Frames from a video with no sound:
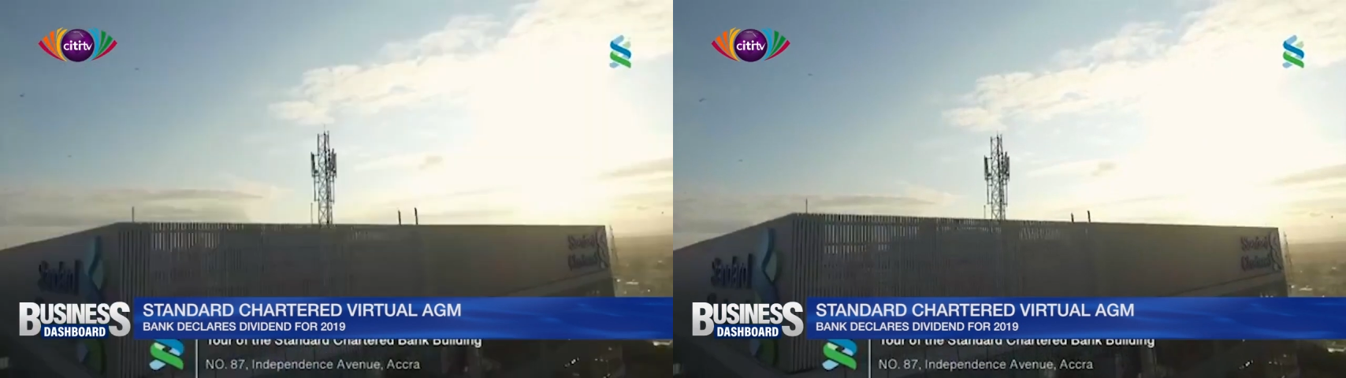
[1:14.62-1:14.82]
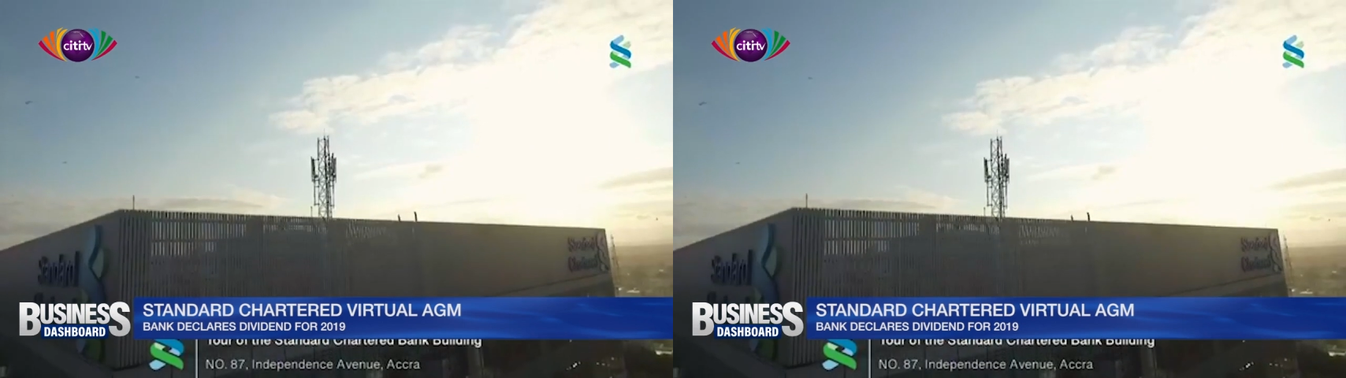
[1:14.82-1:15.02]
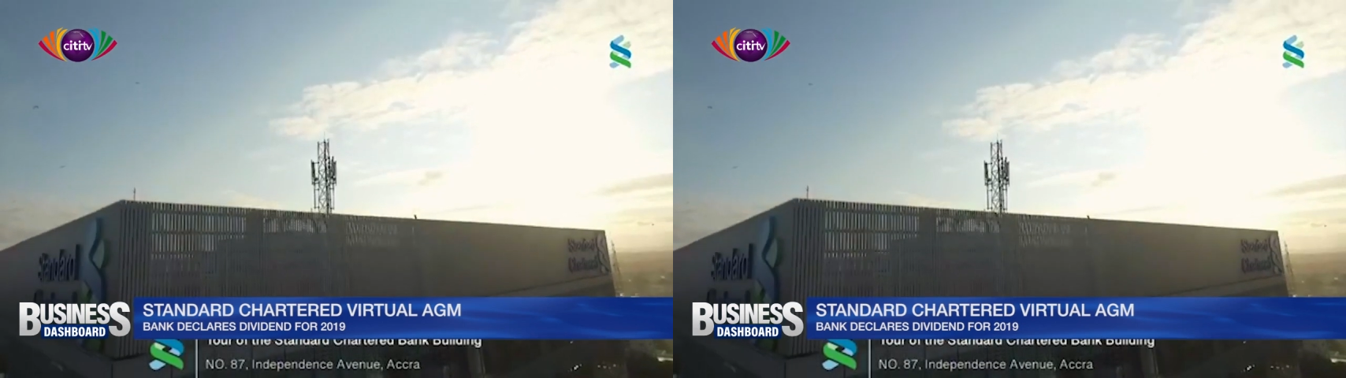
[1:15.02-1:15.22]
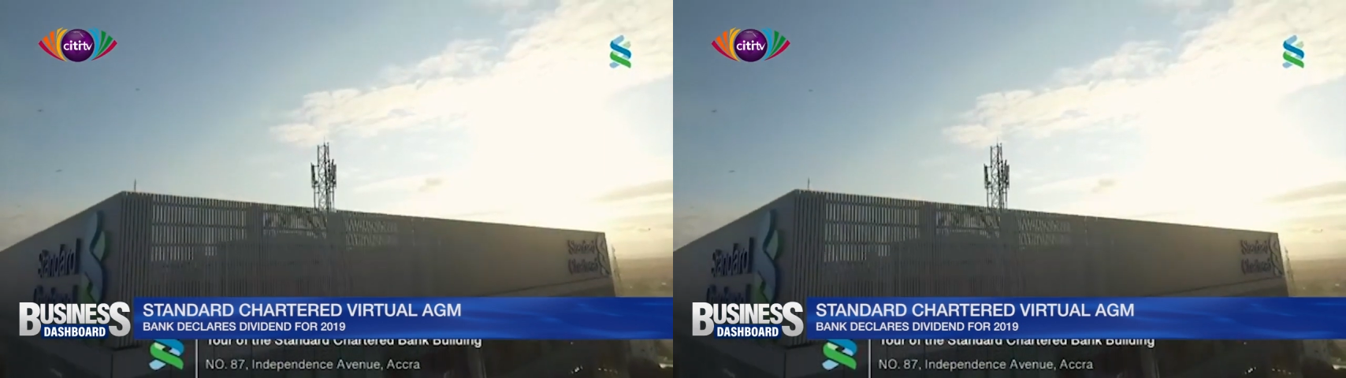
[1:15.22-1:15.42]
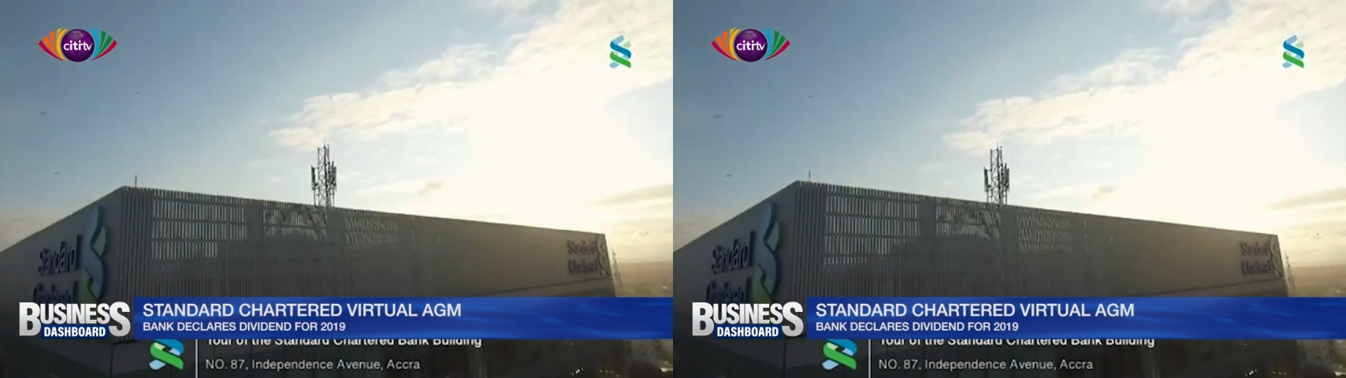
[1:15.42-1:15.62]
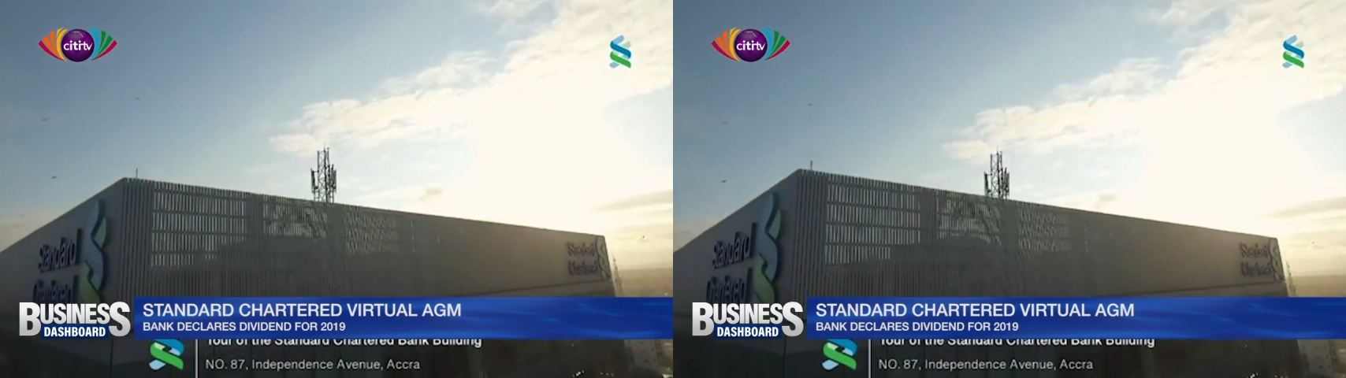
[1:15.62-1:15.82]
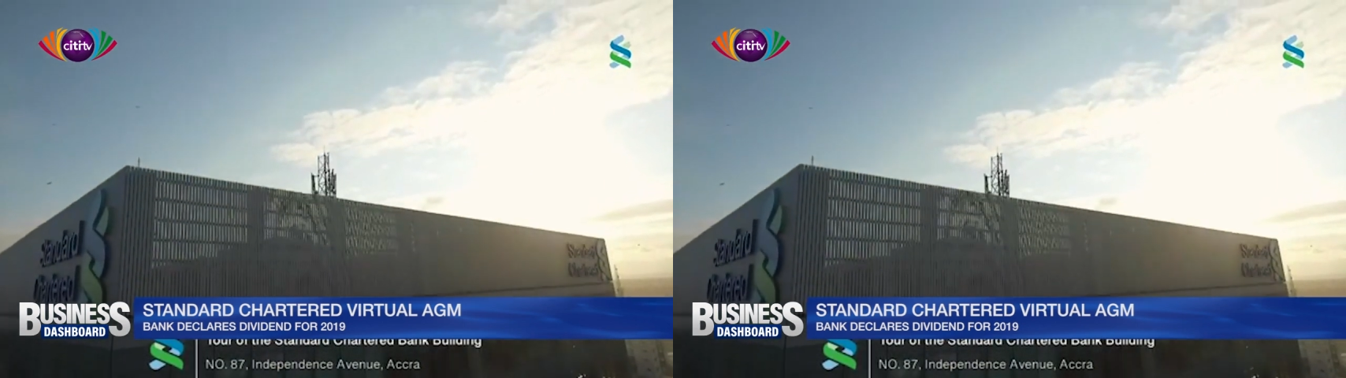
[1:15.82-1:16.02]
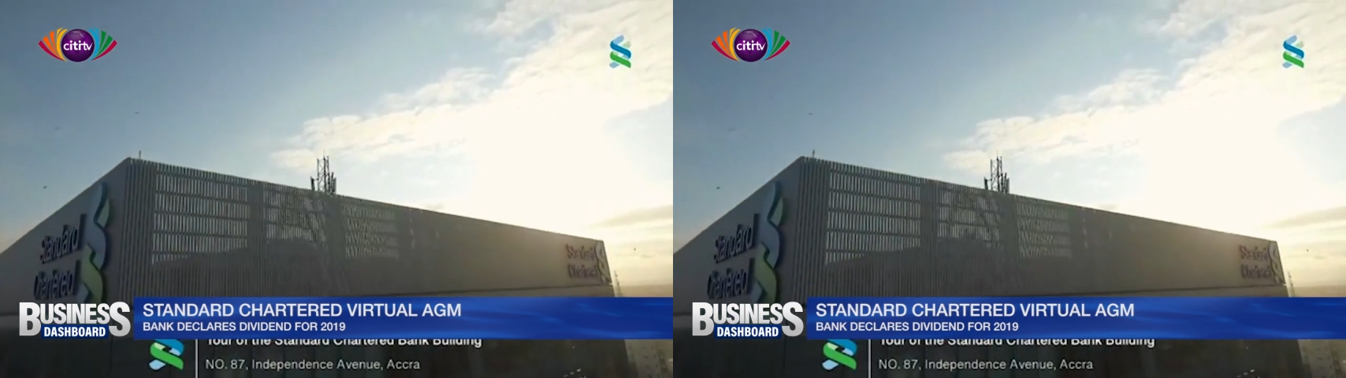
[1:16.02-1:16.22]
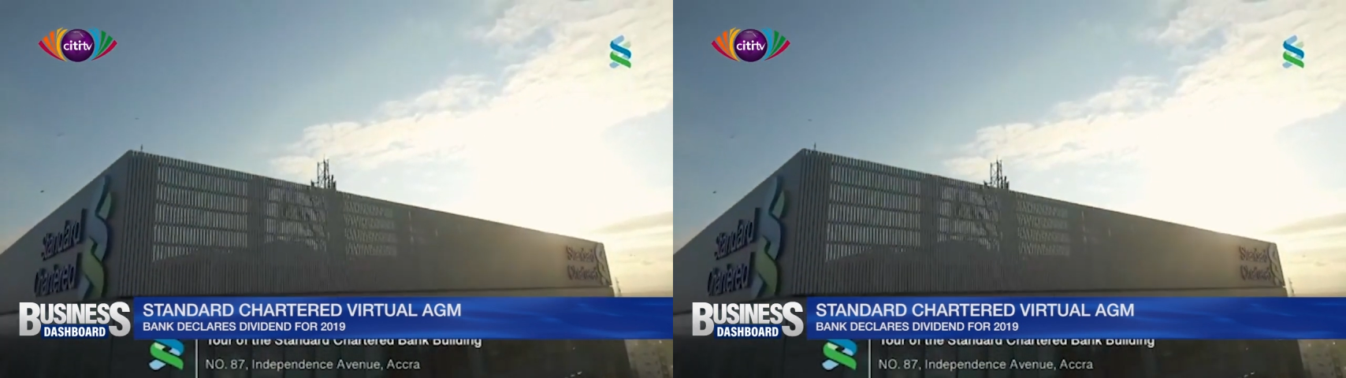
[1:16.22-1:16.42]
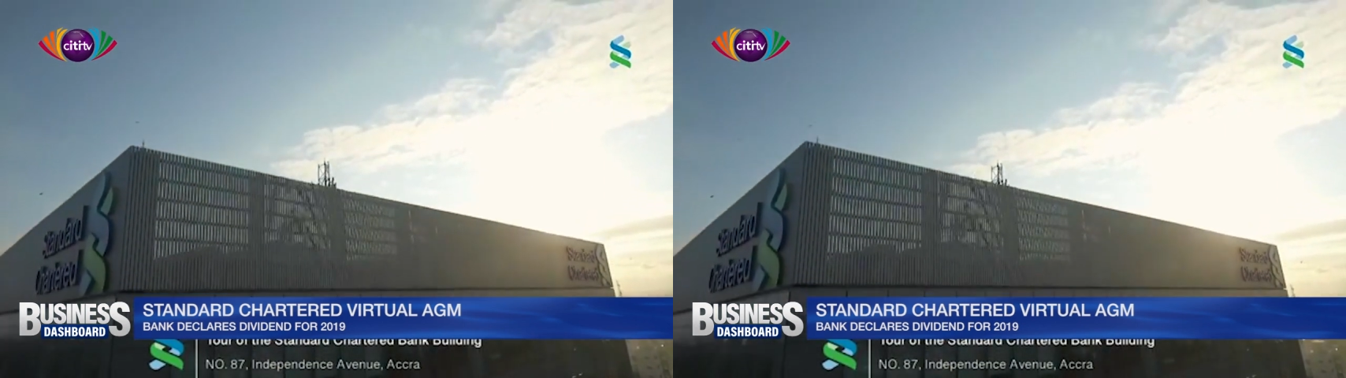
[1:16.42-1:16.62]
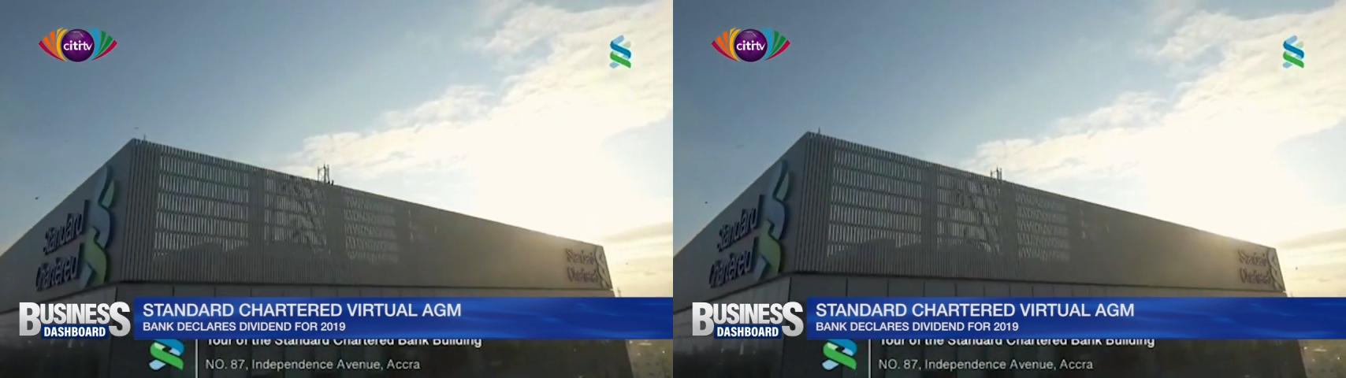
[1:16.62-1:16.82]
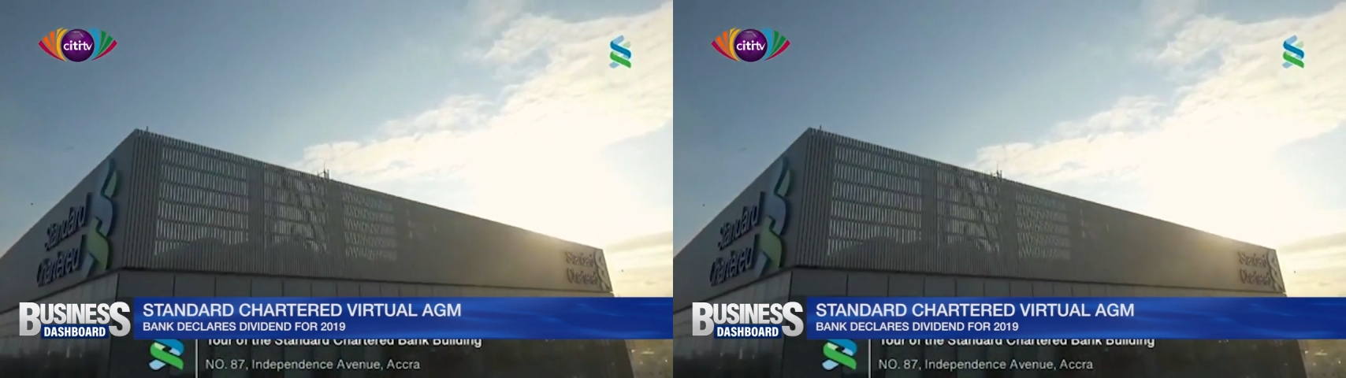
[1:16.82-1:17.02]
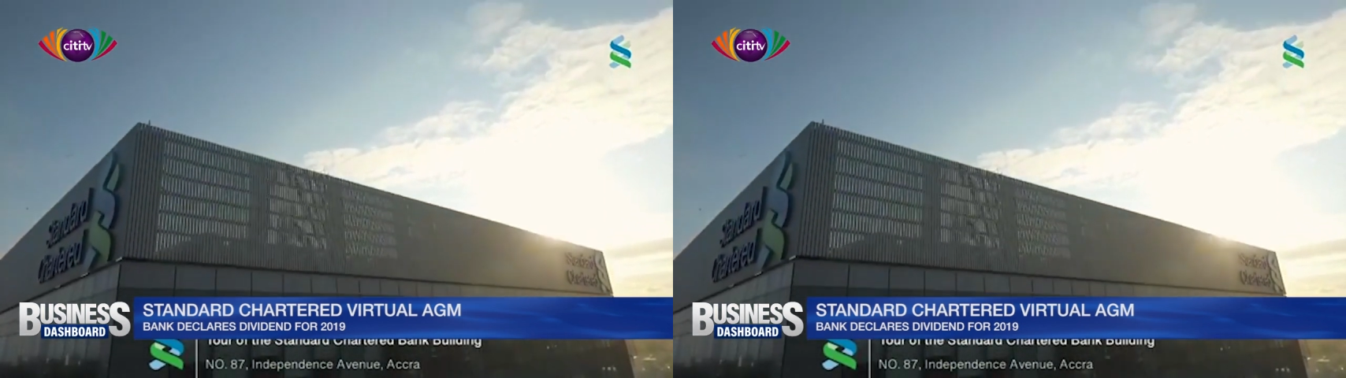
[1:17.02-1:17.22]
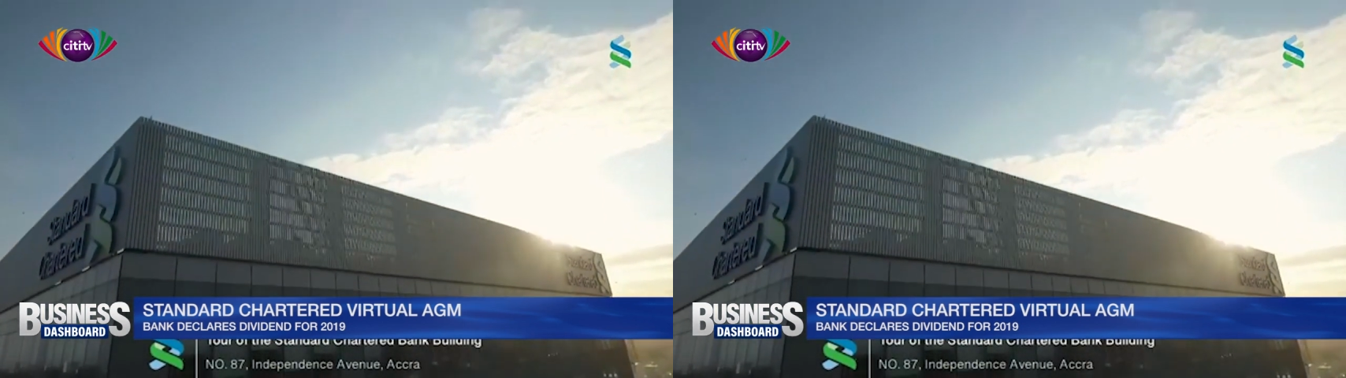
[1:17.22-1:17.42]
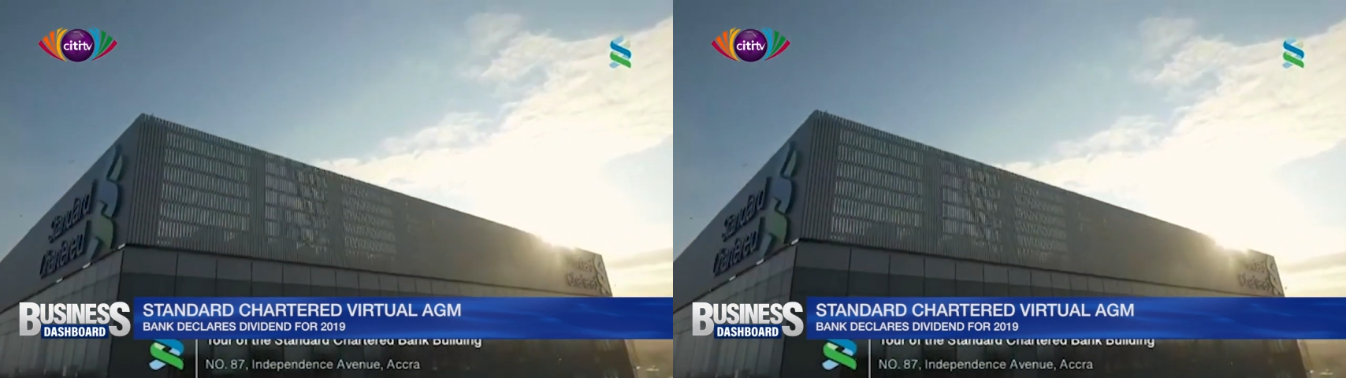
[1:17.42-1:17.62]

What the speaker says: No face is visible, so there are no lips to read.